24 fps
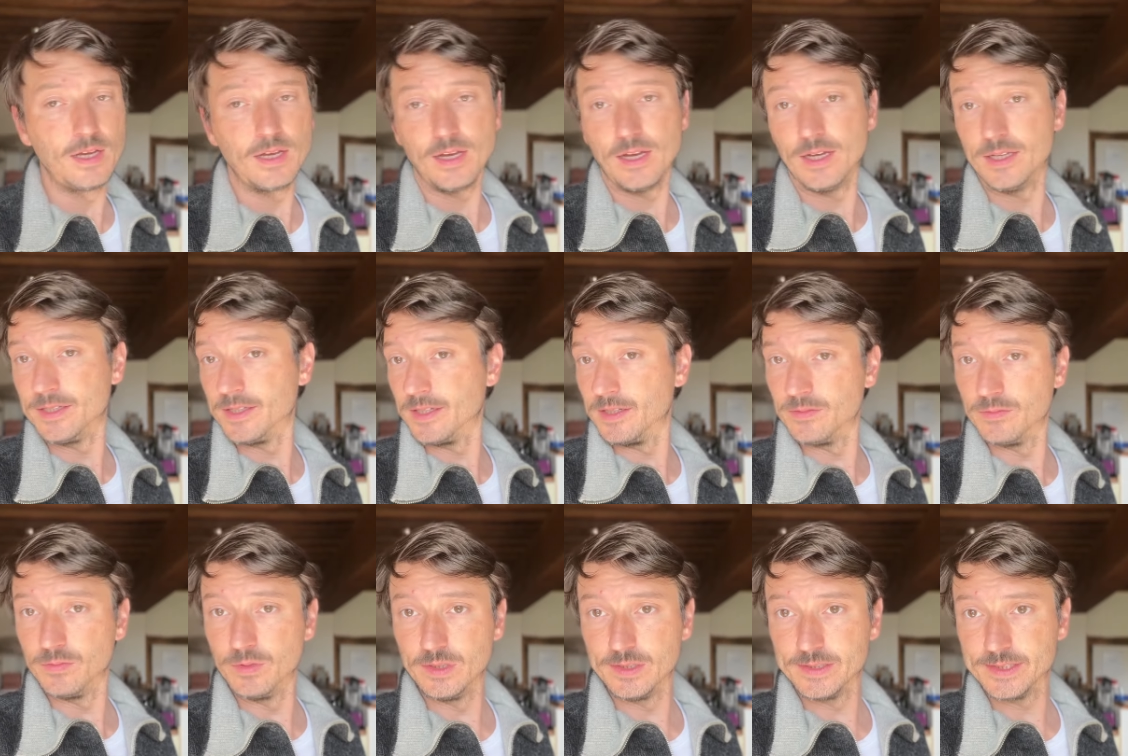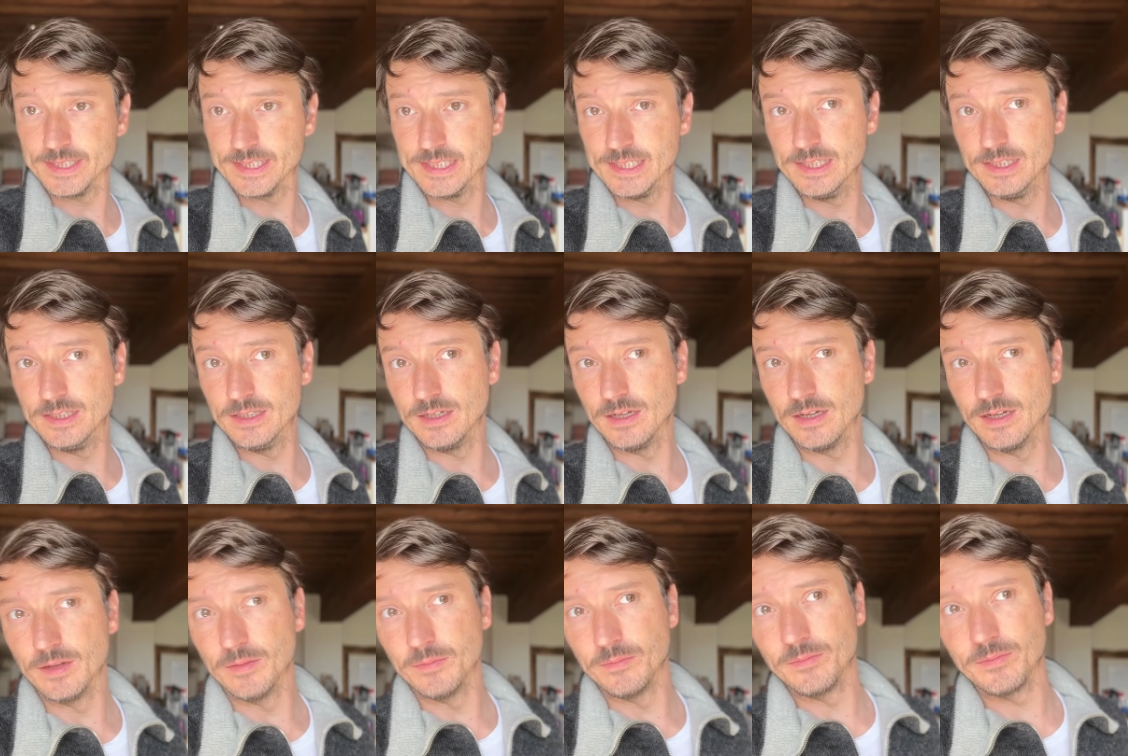And then we'll see.
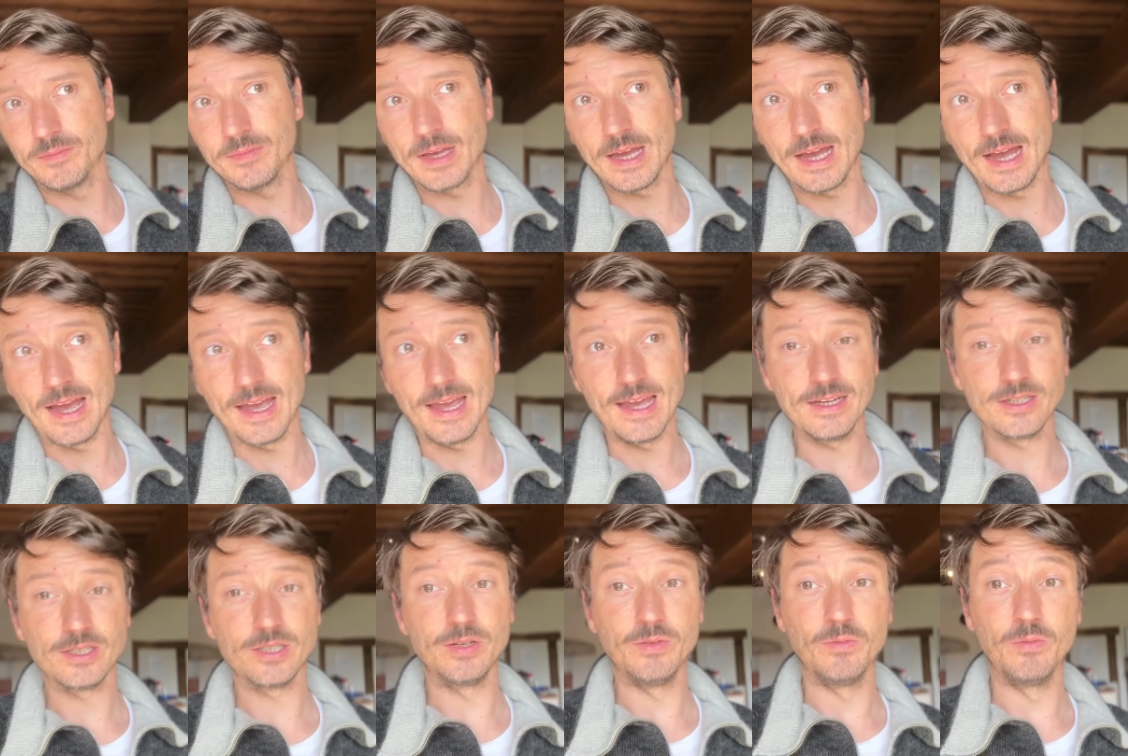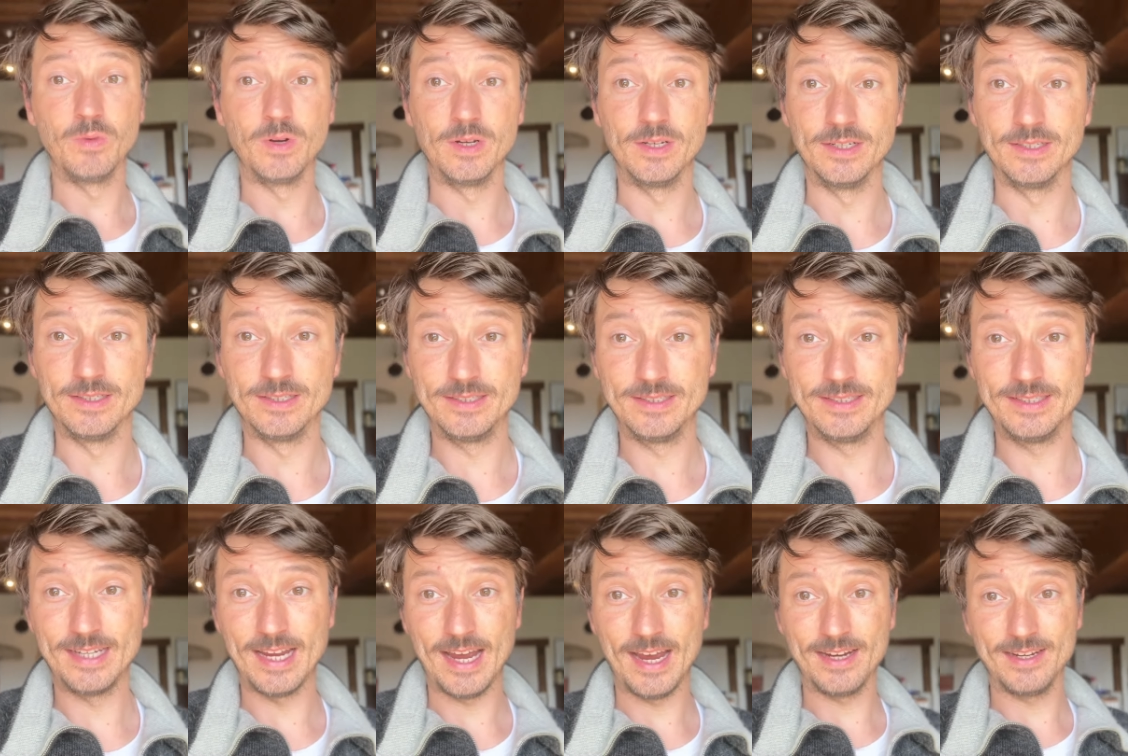Um, I actually want to
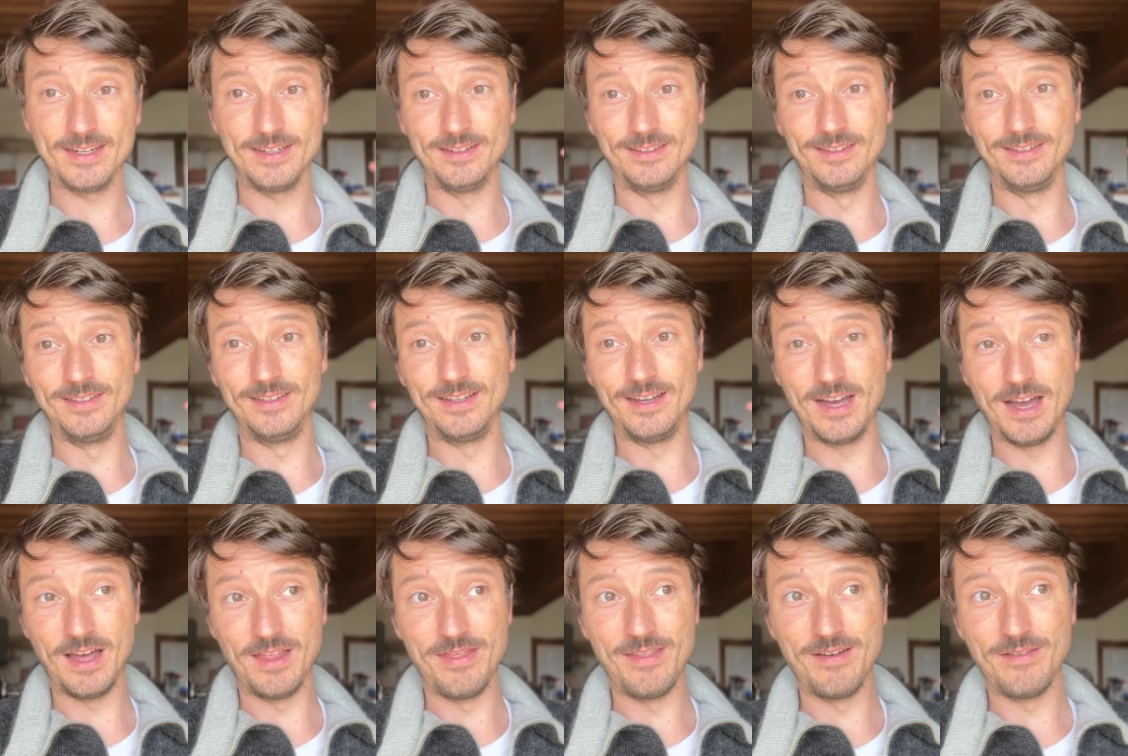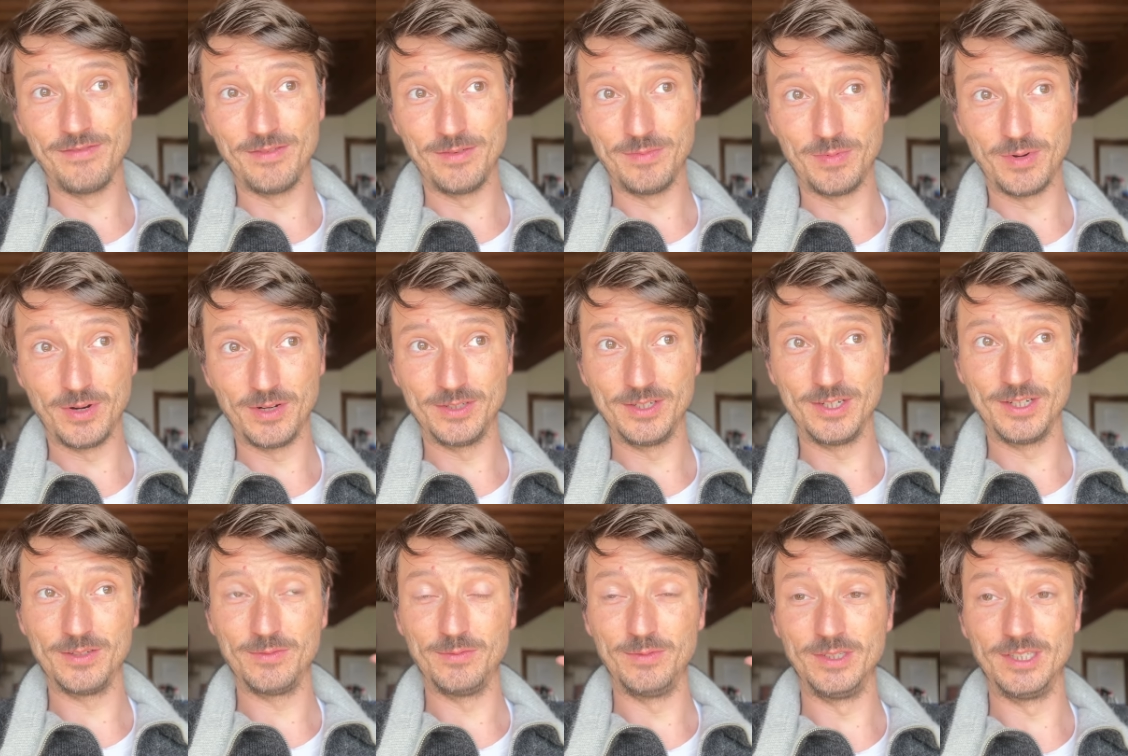tackle another
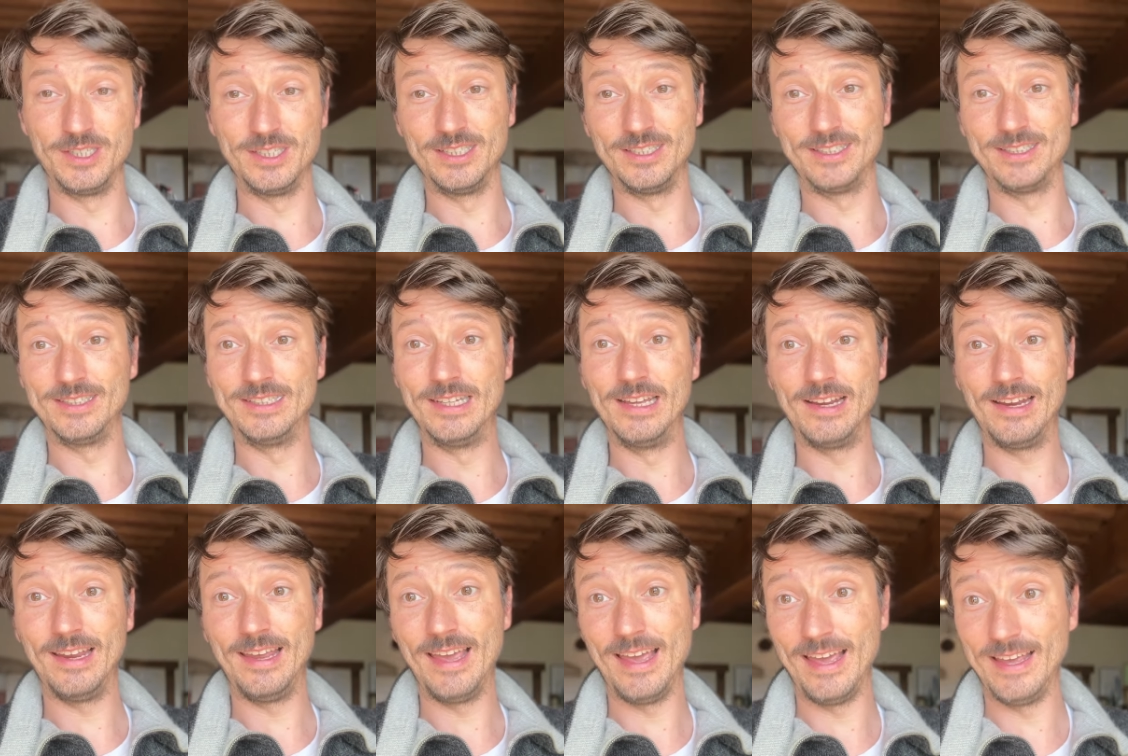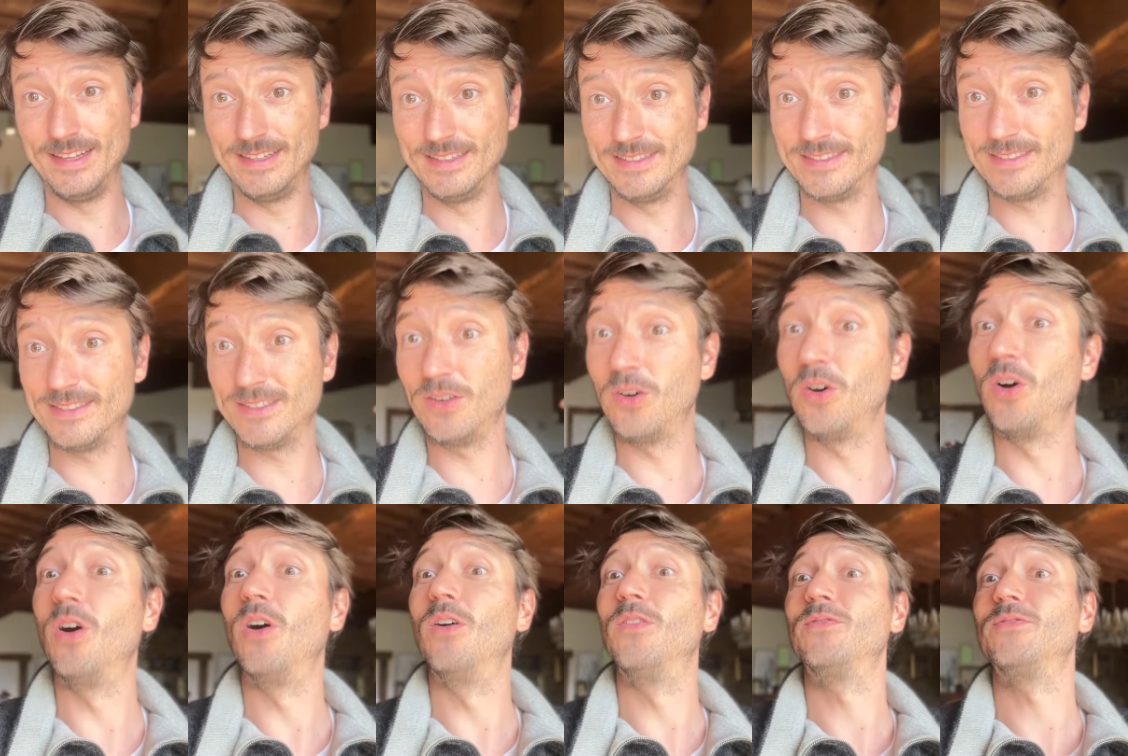project, which is the gates
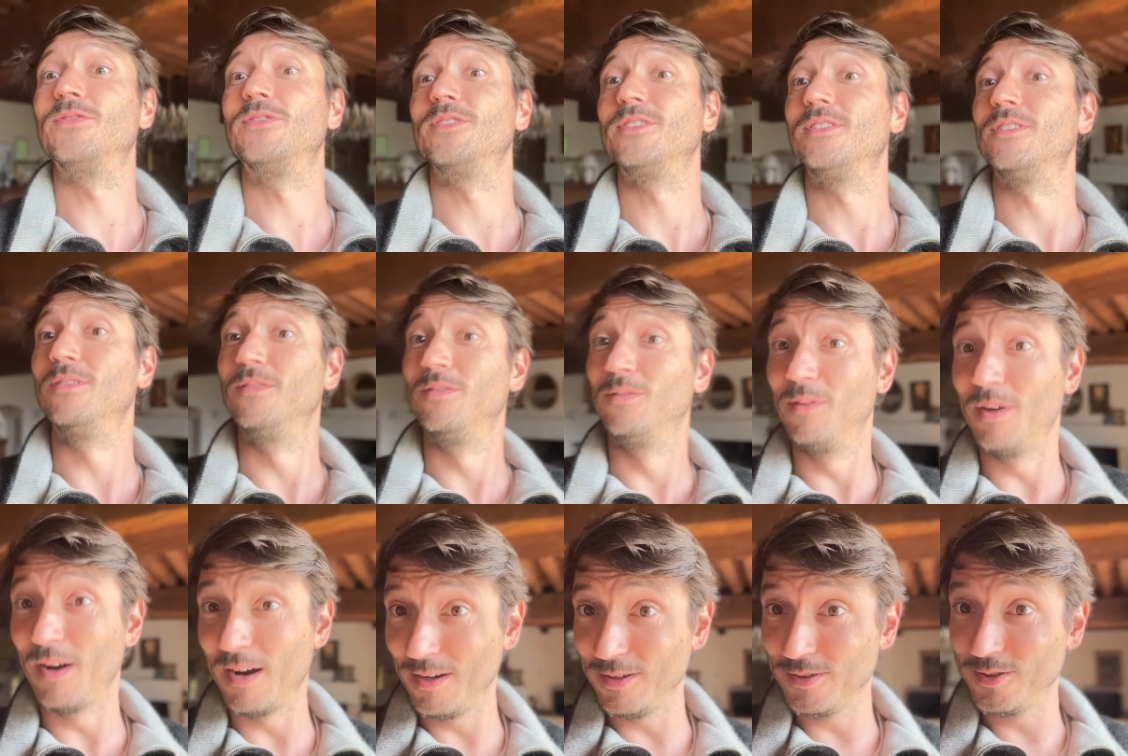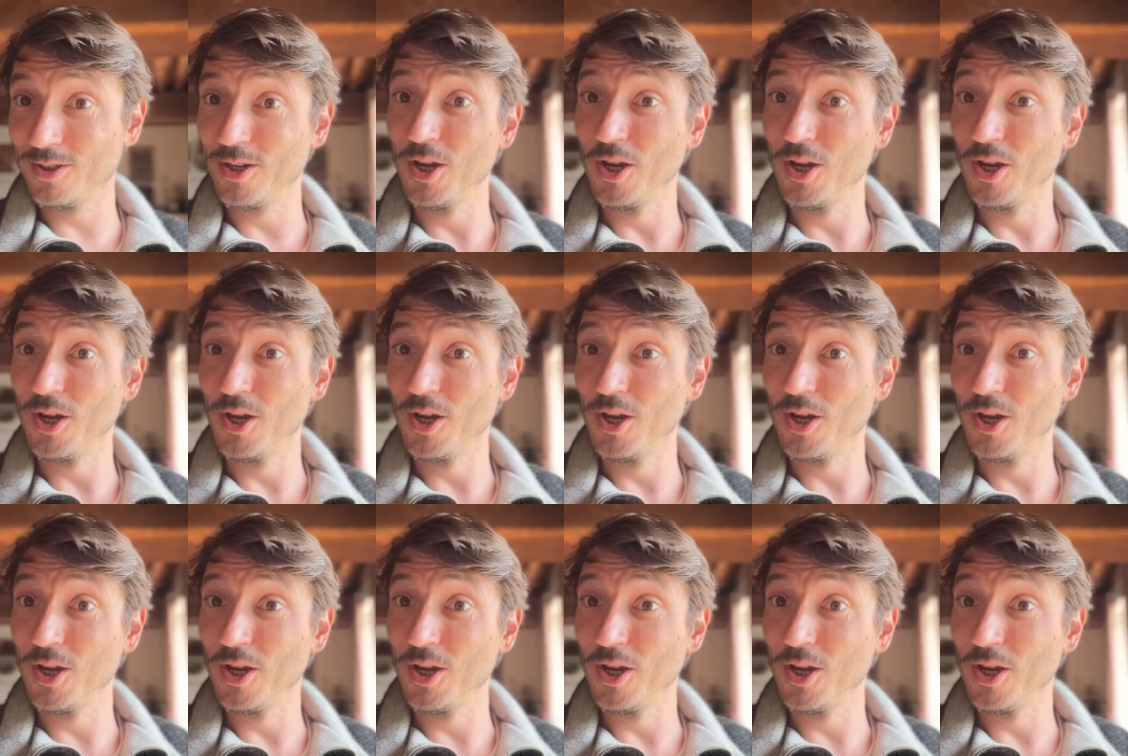of the garage,